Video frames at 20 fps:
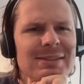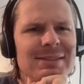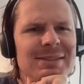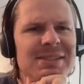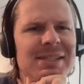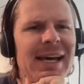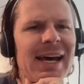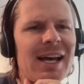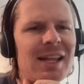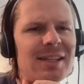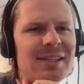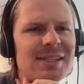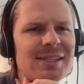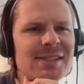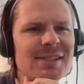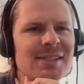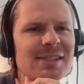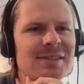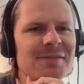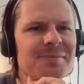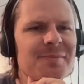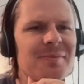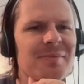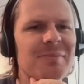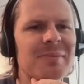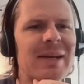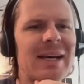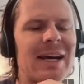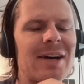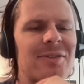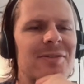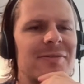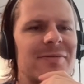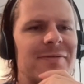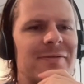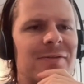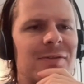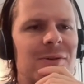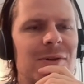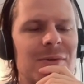Dallas power
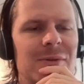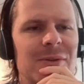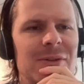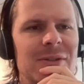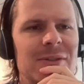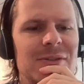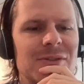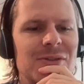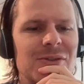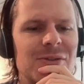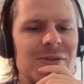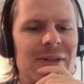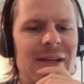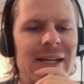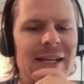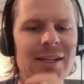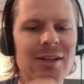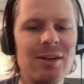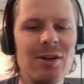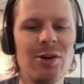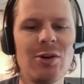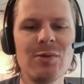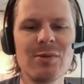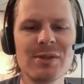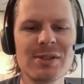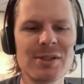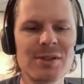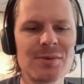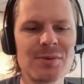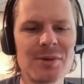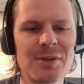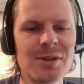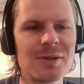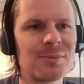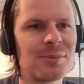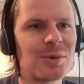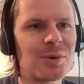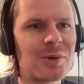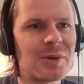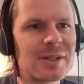forward traded. Oh, was it one of the
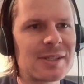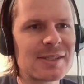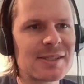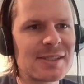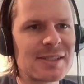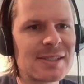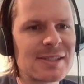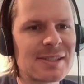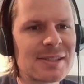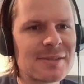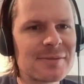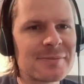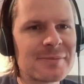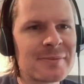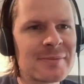Morrises?